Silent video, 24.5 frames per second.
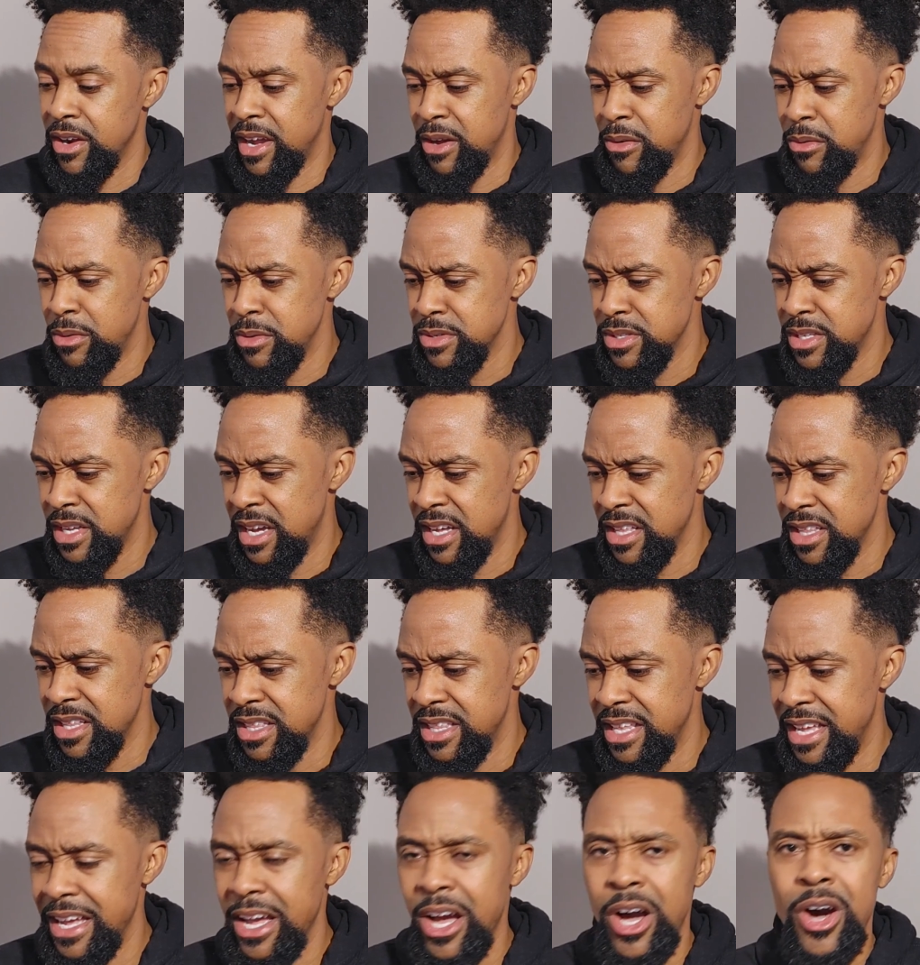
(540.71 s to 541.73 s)
And what was the other
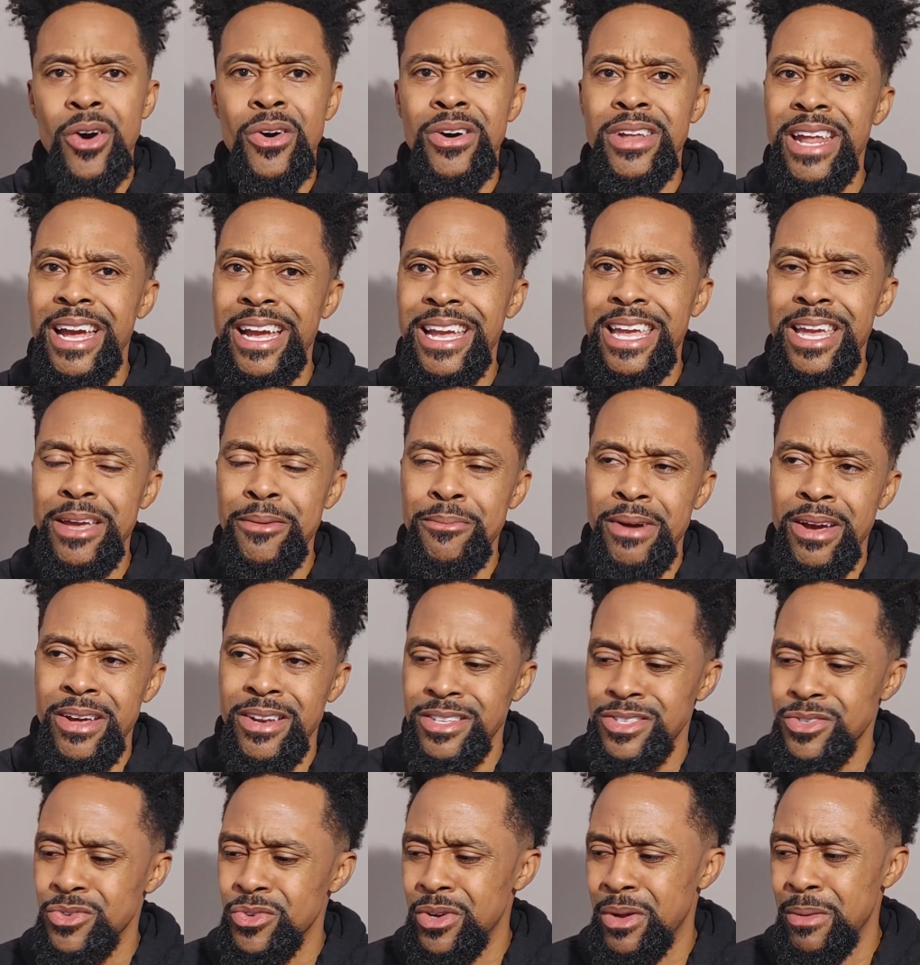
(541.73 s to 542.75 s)
thing? Oh, and I can't mount
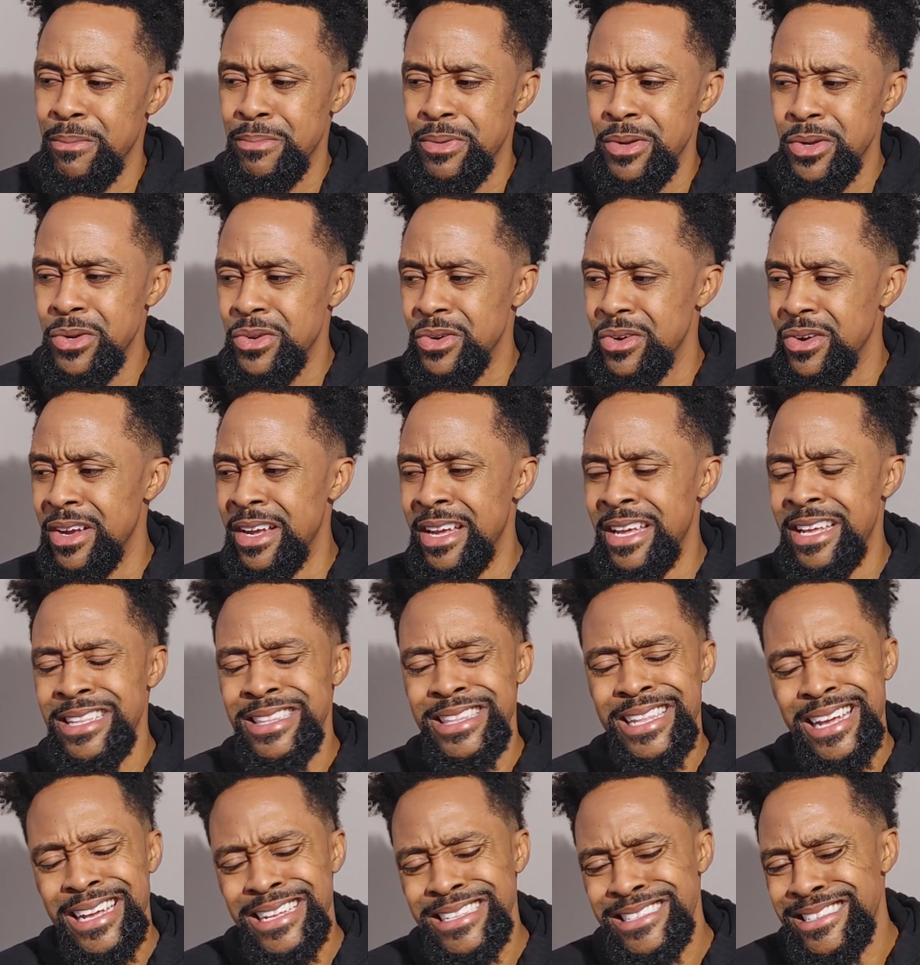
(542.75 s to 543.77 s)
it to a computer.
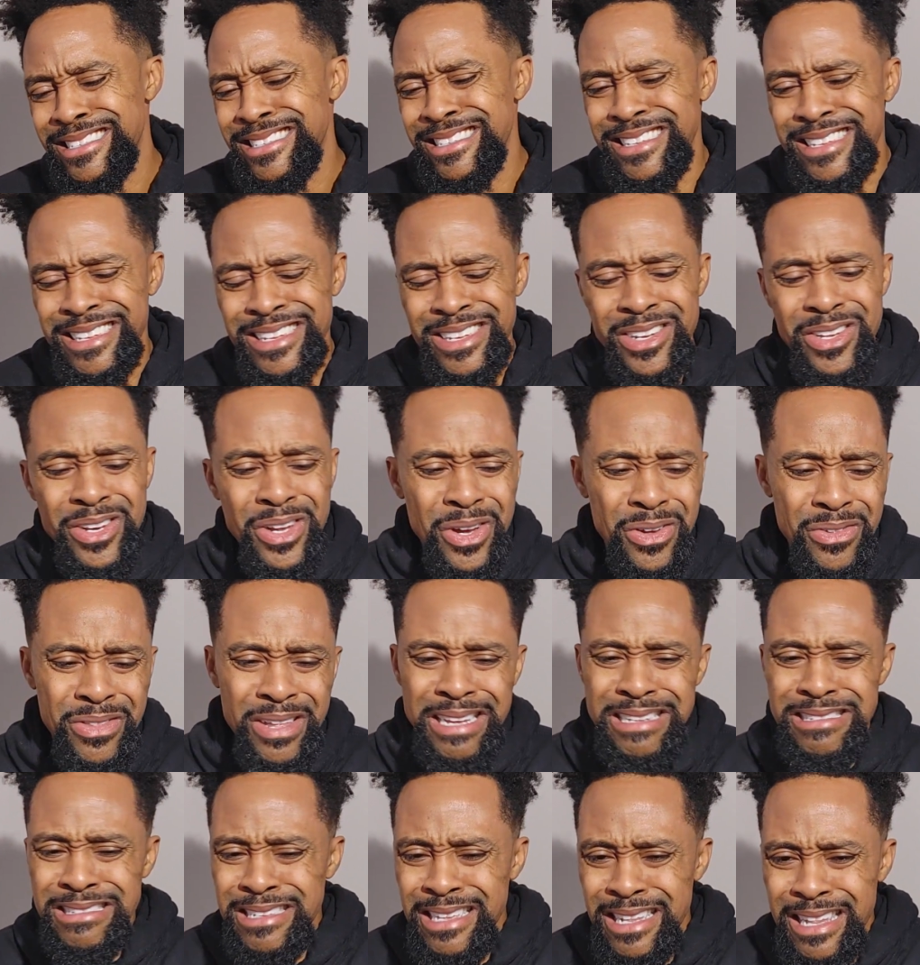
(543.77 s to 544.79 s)
That's, you know,
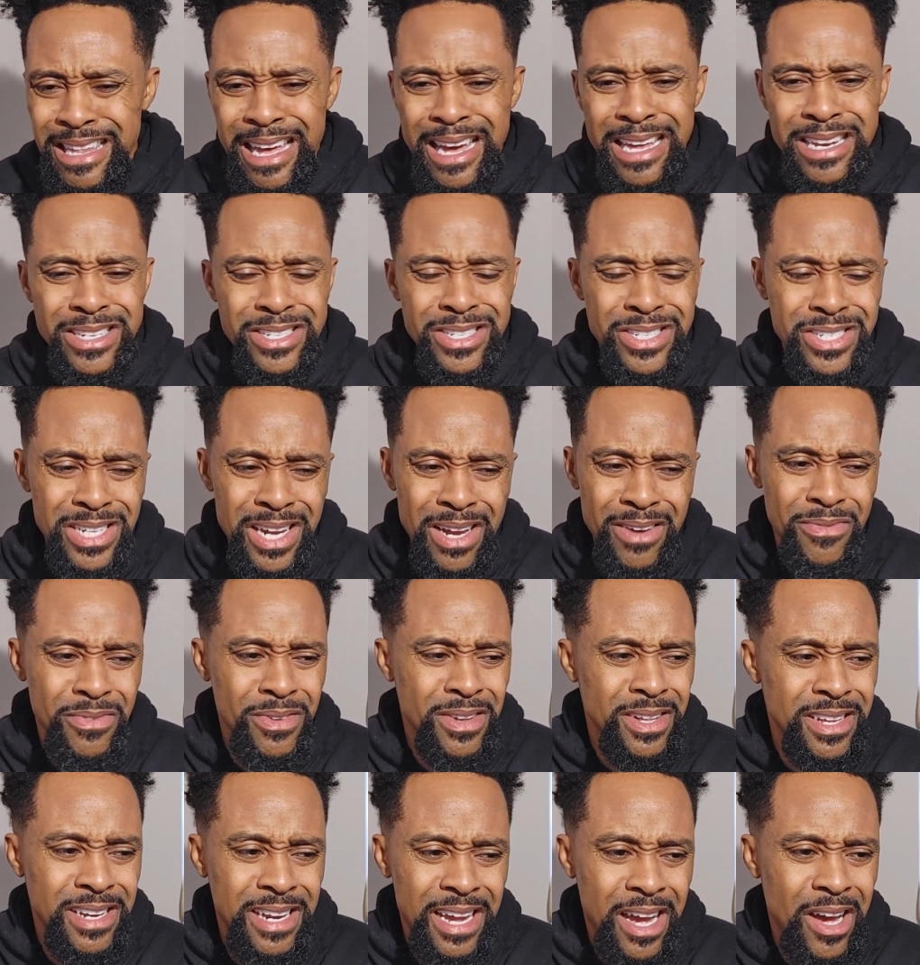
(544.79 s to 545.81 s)
that's a lot of
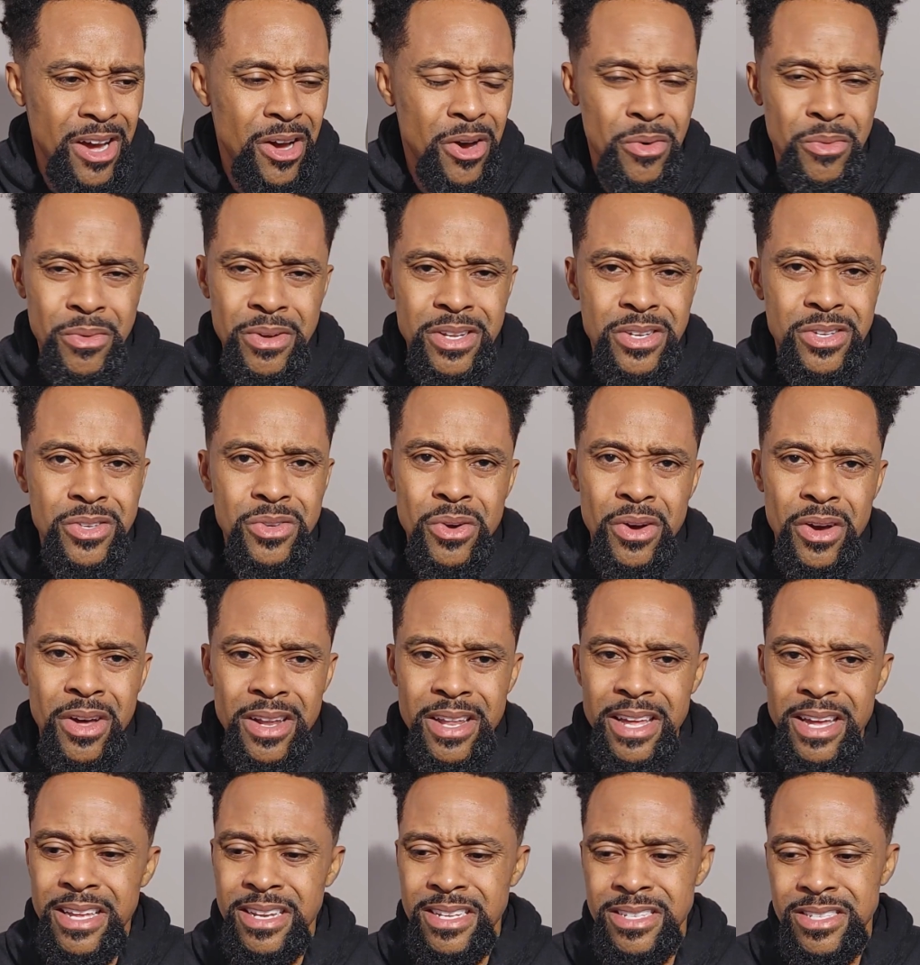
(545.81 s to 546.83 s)
shuffling. I don't want to do all
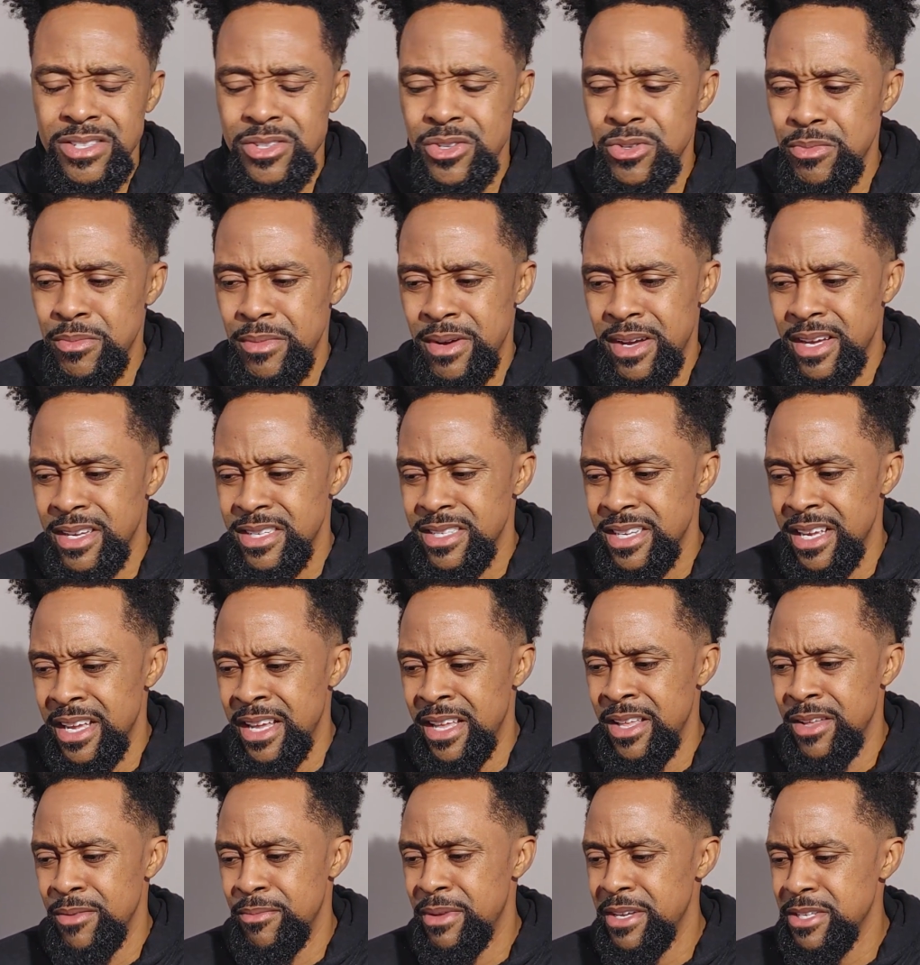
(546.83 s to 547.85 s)
that. It's too much.
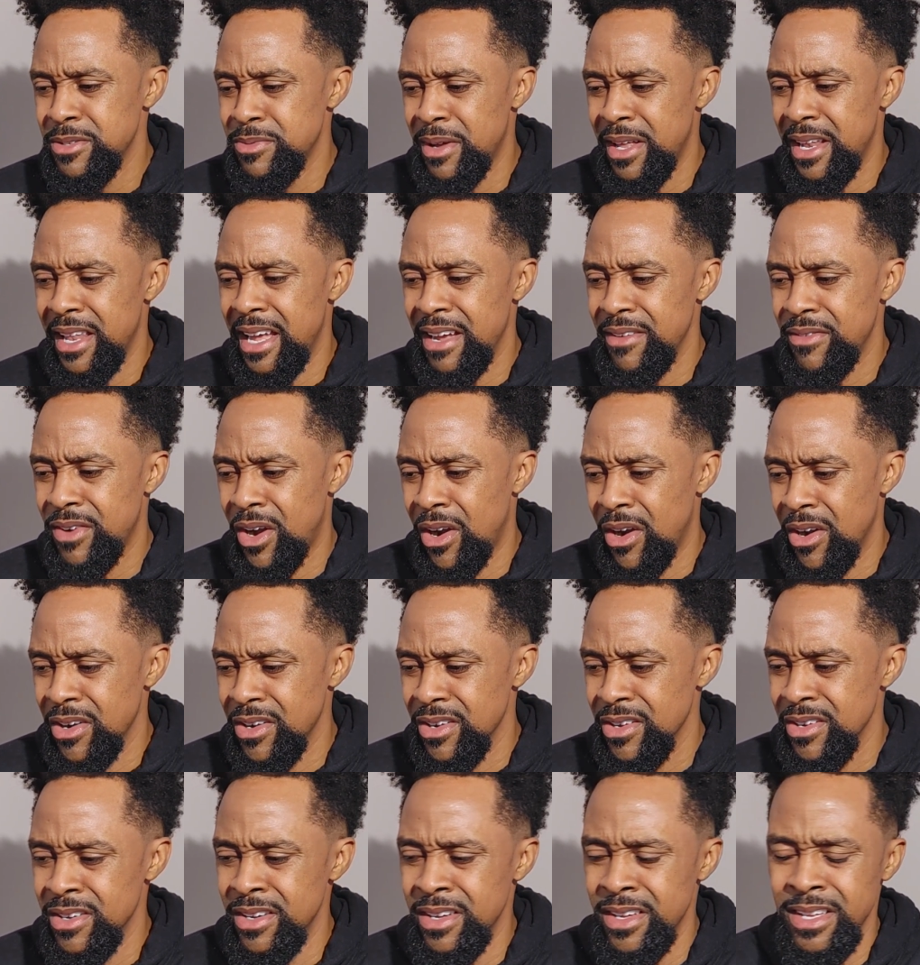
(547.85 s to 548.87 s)
Makes my life
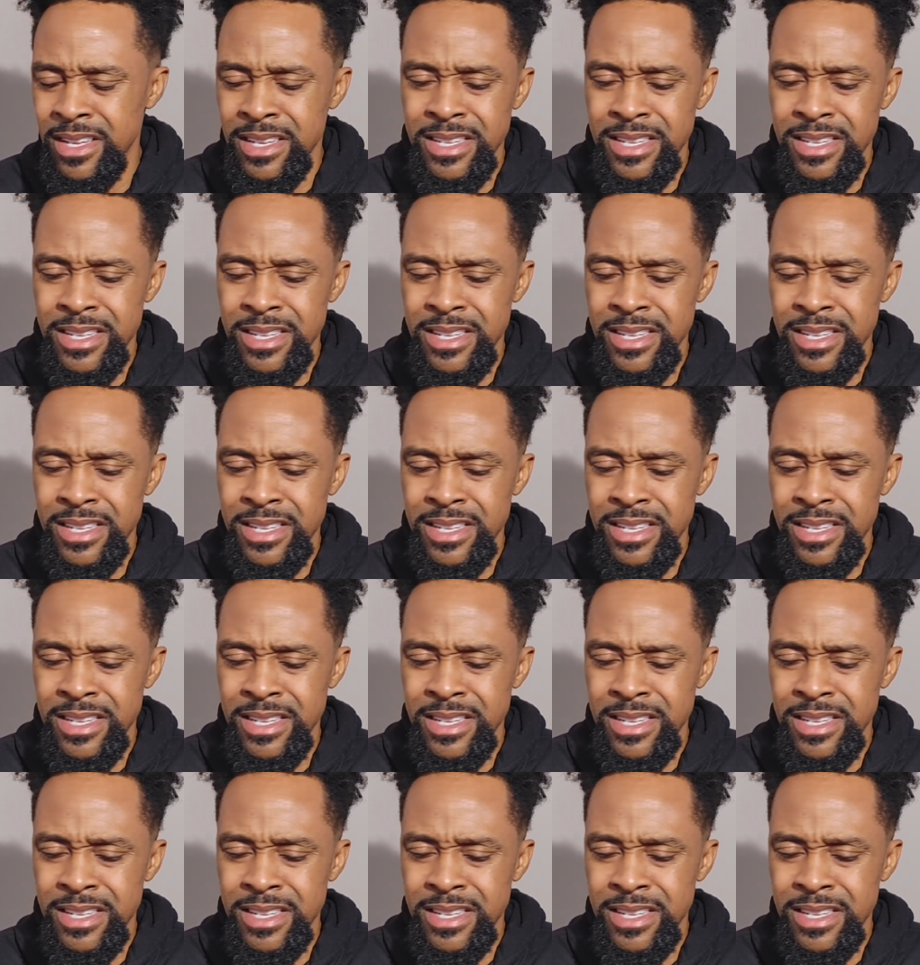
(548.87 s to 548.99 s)
harder.